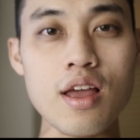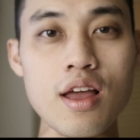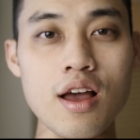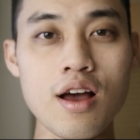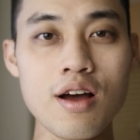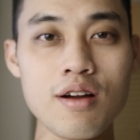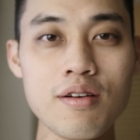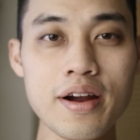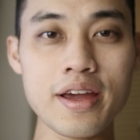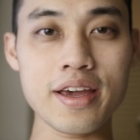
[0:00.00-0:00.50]

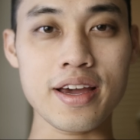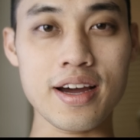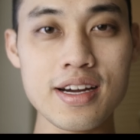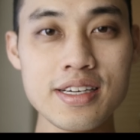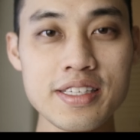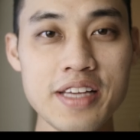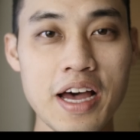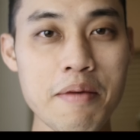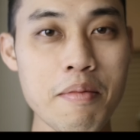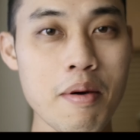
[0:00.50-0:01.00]
Alright
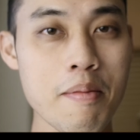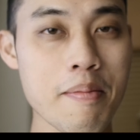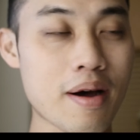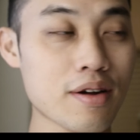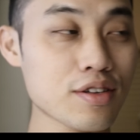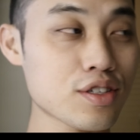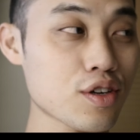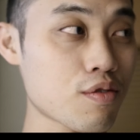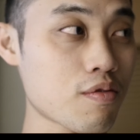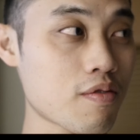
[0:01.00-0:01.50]
guys, I'm
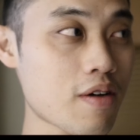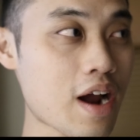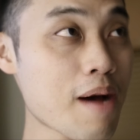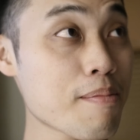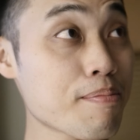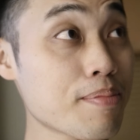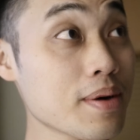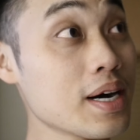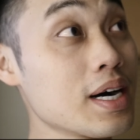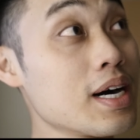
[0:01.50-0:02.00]
about to
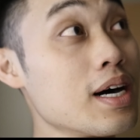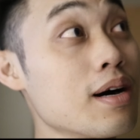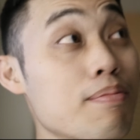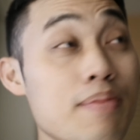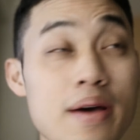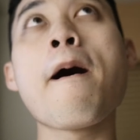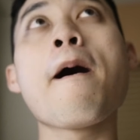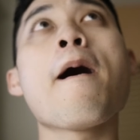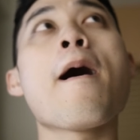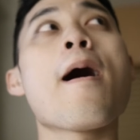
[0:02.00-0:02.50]
wrap up
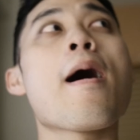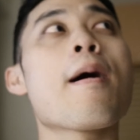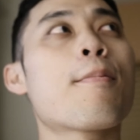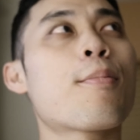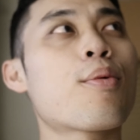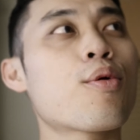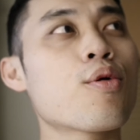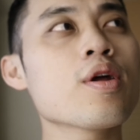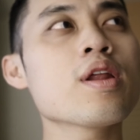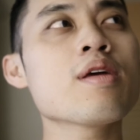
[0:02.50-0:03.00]
a
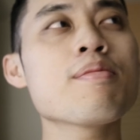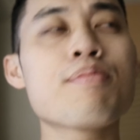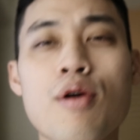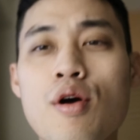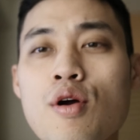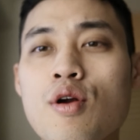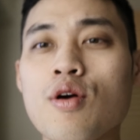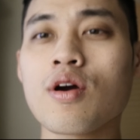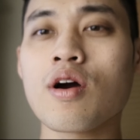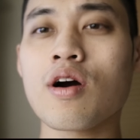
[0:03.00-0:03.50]
pretty
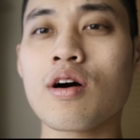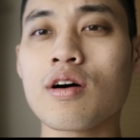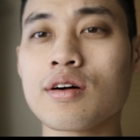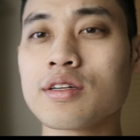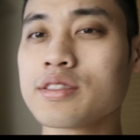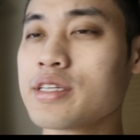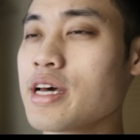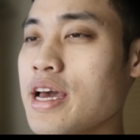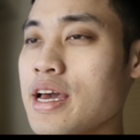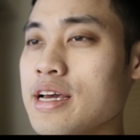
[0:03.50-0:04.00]
protocol
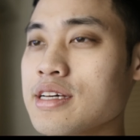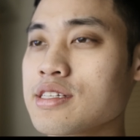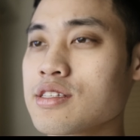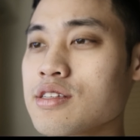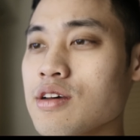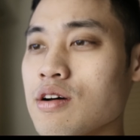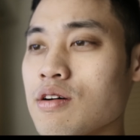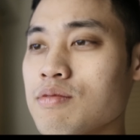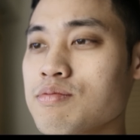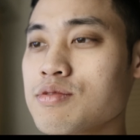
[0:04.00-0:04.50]
day,
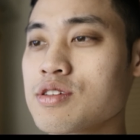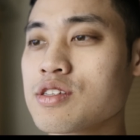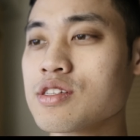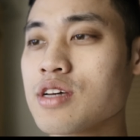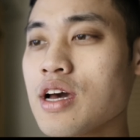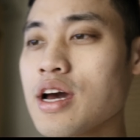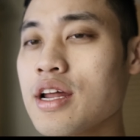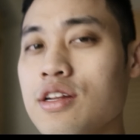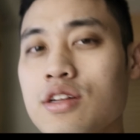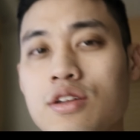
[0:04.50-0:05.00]
so just
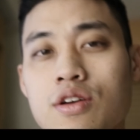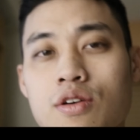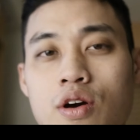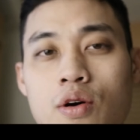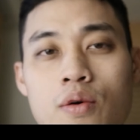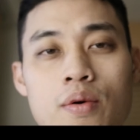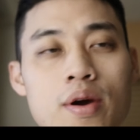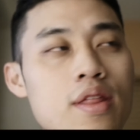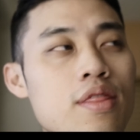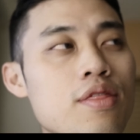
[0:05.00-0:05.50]
kind of
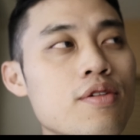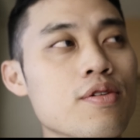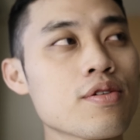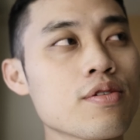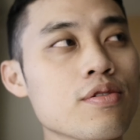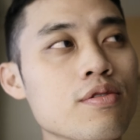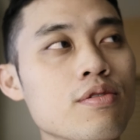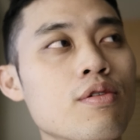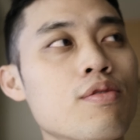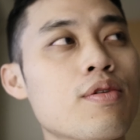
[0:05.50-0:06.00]
going
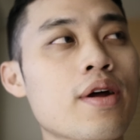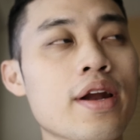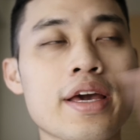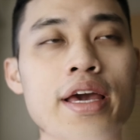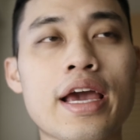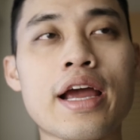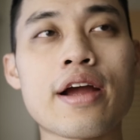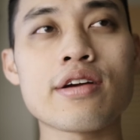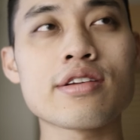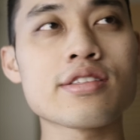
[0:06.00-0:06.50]
through running
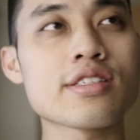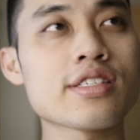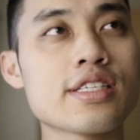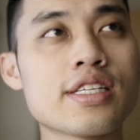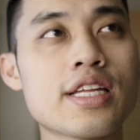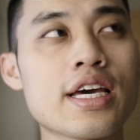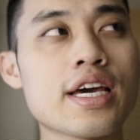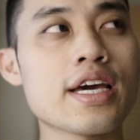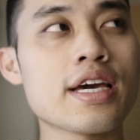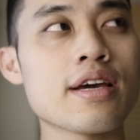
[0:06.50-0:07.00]
errands
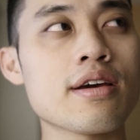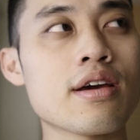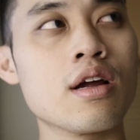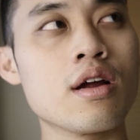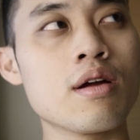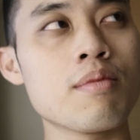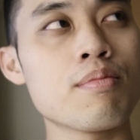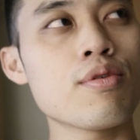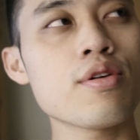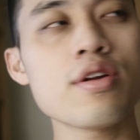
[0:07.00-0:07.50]
today.
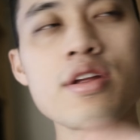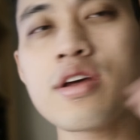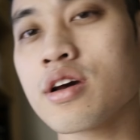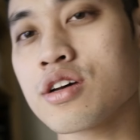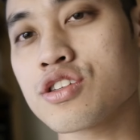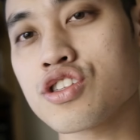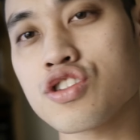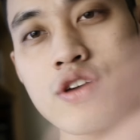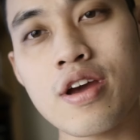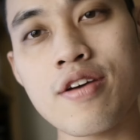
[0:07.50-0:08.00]
Pretty
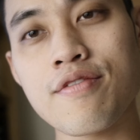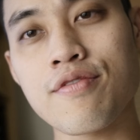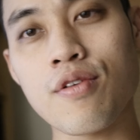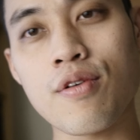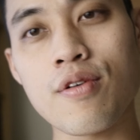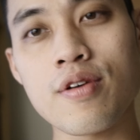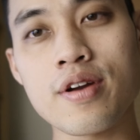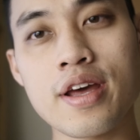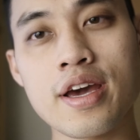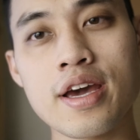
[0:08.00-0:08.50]

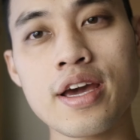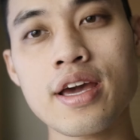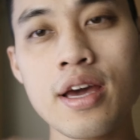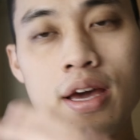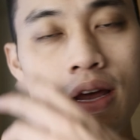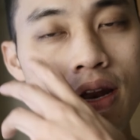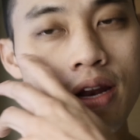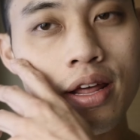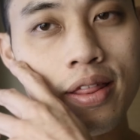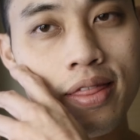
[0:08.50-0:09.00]
straightforward day,
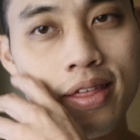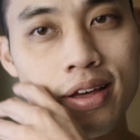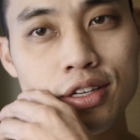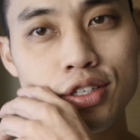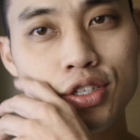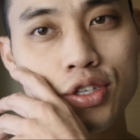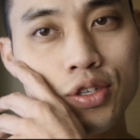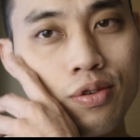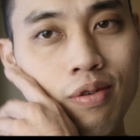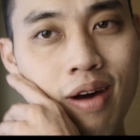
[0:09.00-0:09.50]
nothing
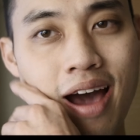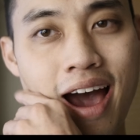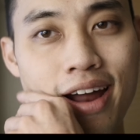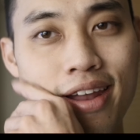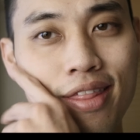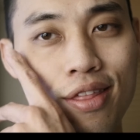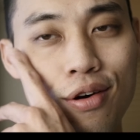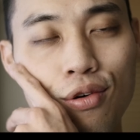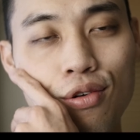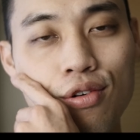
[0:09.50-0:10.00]
too out
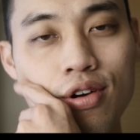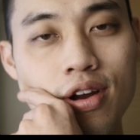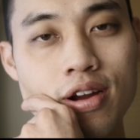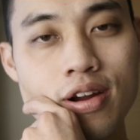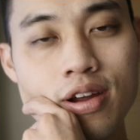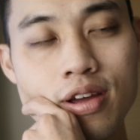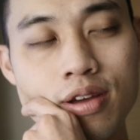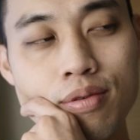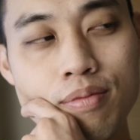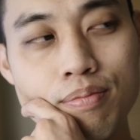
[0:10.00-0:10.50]
of the
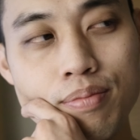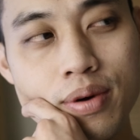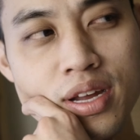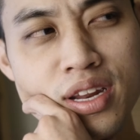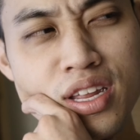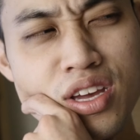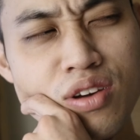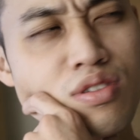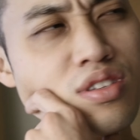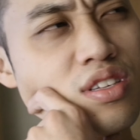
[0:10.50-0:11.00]
ordinary,
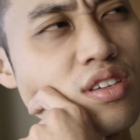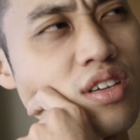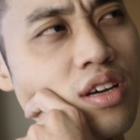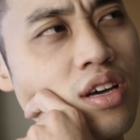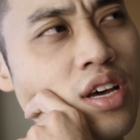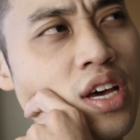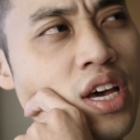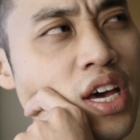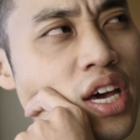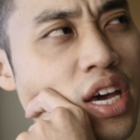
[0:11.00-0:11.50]
but it
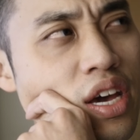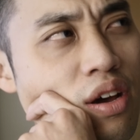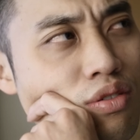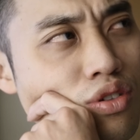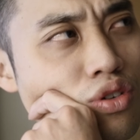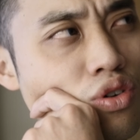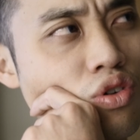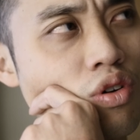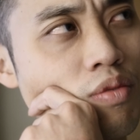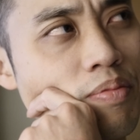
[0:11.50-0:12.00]
was
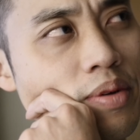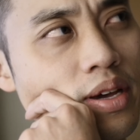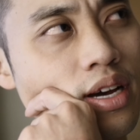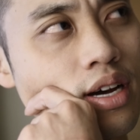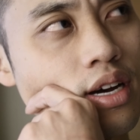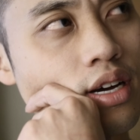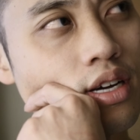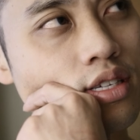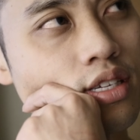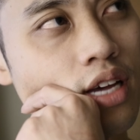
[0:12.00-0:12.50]
cool
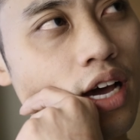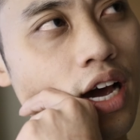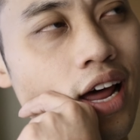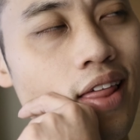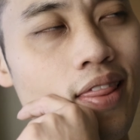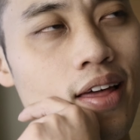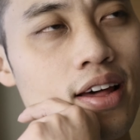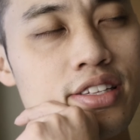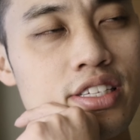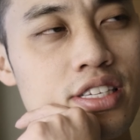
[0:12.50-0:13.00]
because I got a
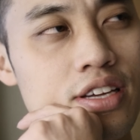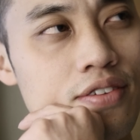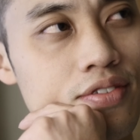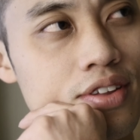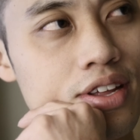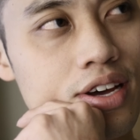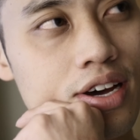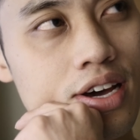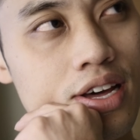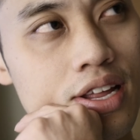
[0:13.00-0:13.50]
lot of stuff
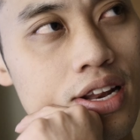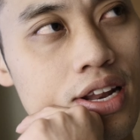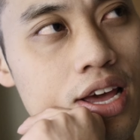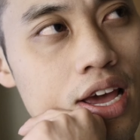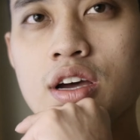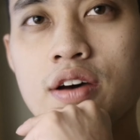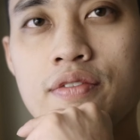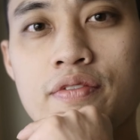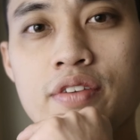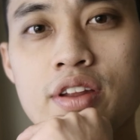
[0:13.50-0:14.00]
done,
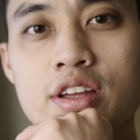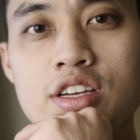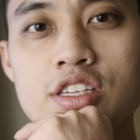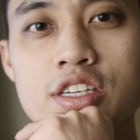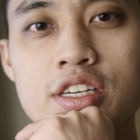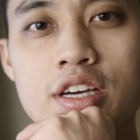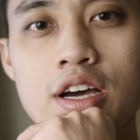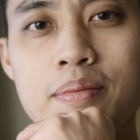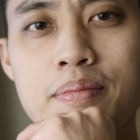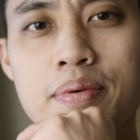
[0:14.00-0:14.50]
and
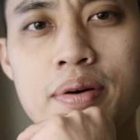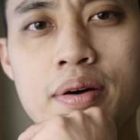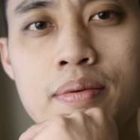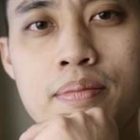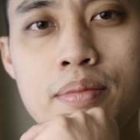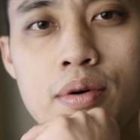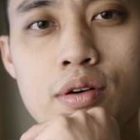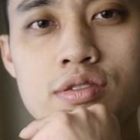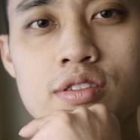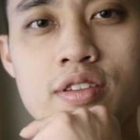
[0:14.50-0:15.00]
finishing up
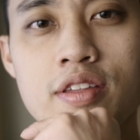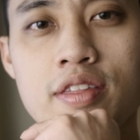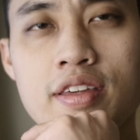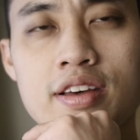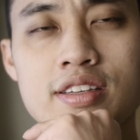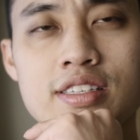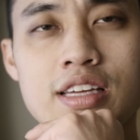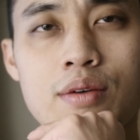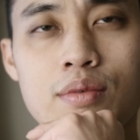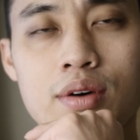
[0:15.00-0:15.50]
most of the
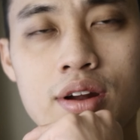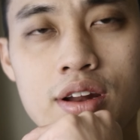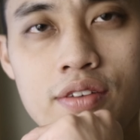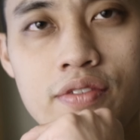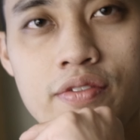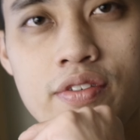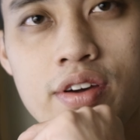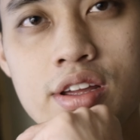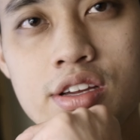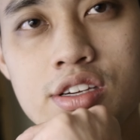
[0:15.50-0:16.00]
things I wanted to
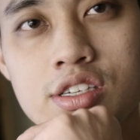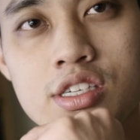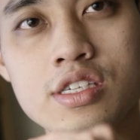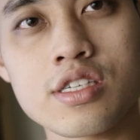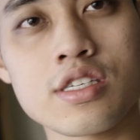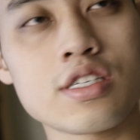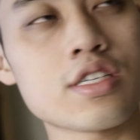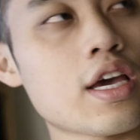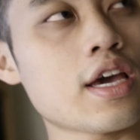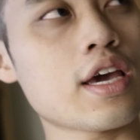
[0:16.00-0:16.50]

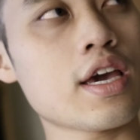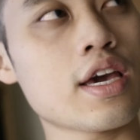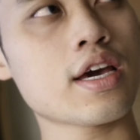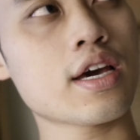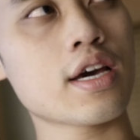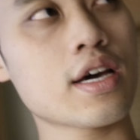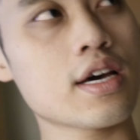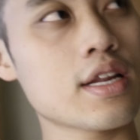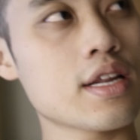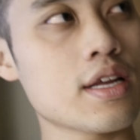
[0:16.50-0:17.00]
finish,
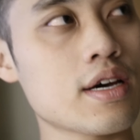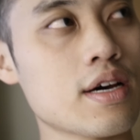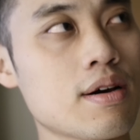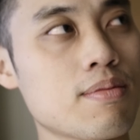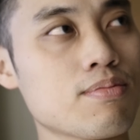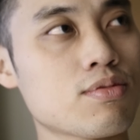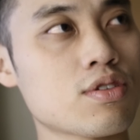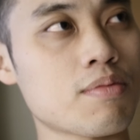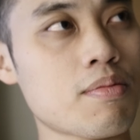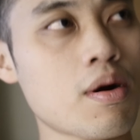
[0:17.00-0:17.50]
and
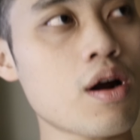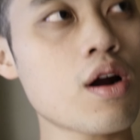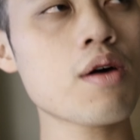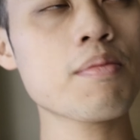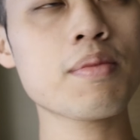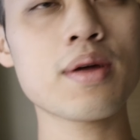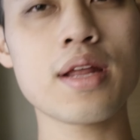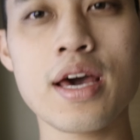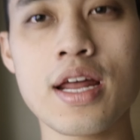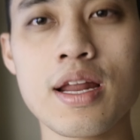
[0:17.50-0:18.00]
tomorrow I'm
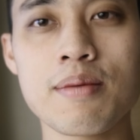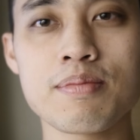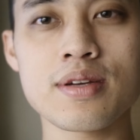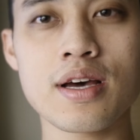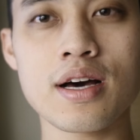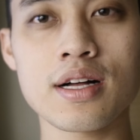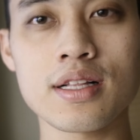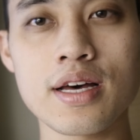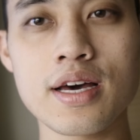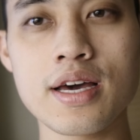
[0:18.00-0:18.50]
going to head up to
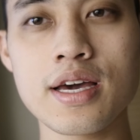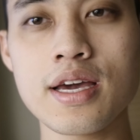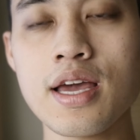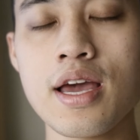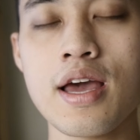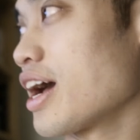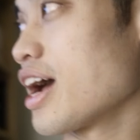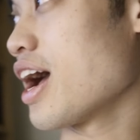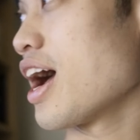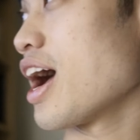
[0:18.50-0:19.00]
LA.
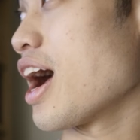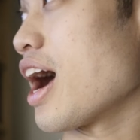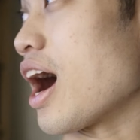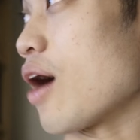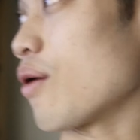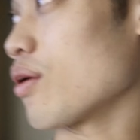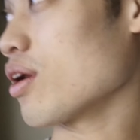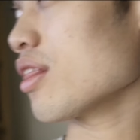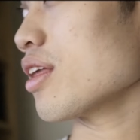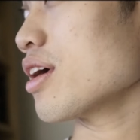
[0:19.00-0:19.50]
I
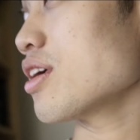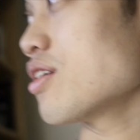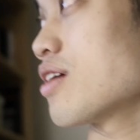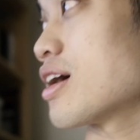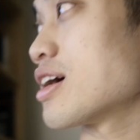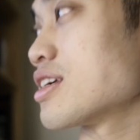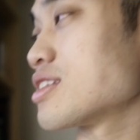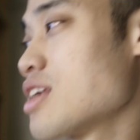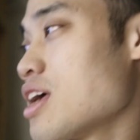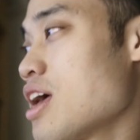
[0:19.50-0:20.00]
want to let you
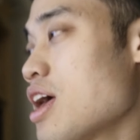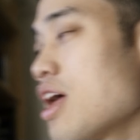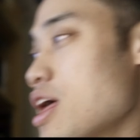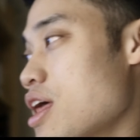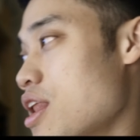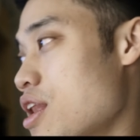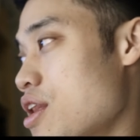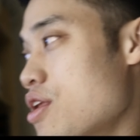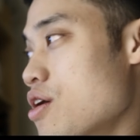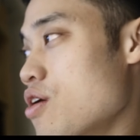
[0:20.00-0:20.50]
guys
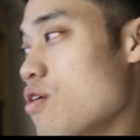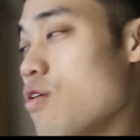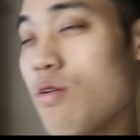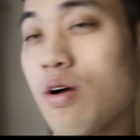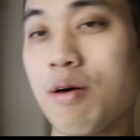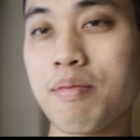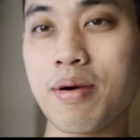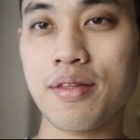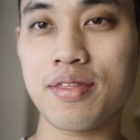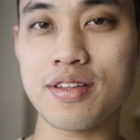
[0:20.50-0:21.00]
know
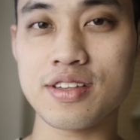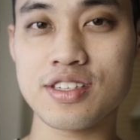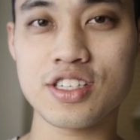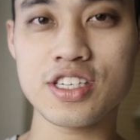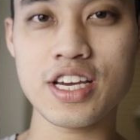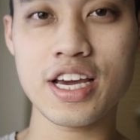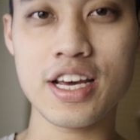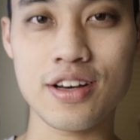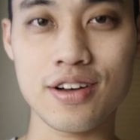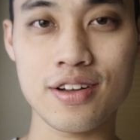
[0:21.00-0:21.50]
about this
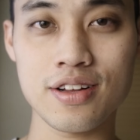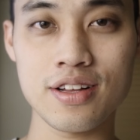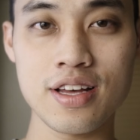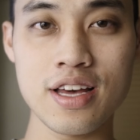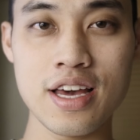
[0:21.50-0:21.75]
channel.